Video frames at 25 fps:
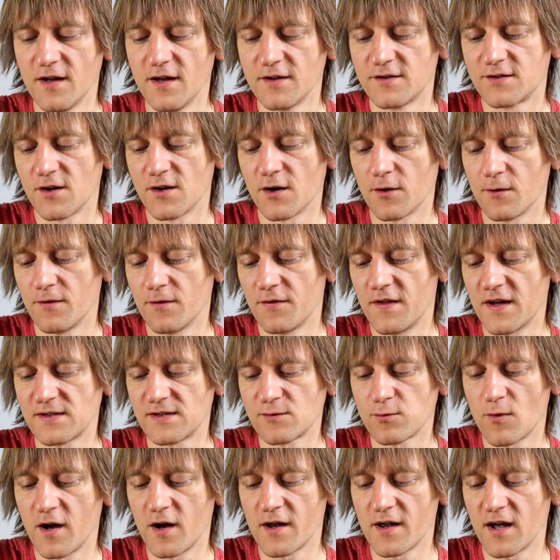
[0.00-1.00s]
So
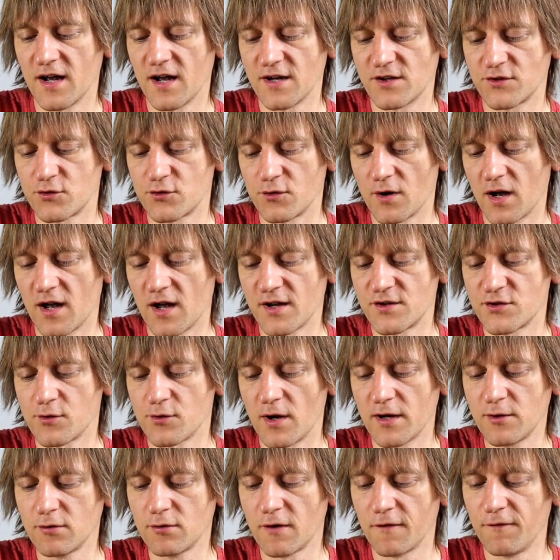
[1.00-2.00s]
that's why I, tr I
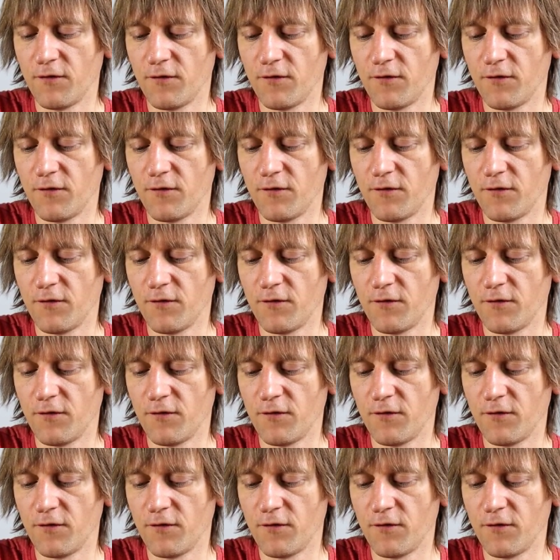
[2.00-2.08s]
try to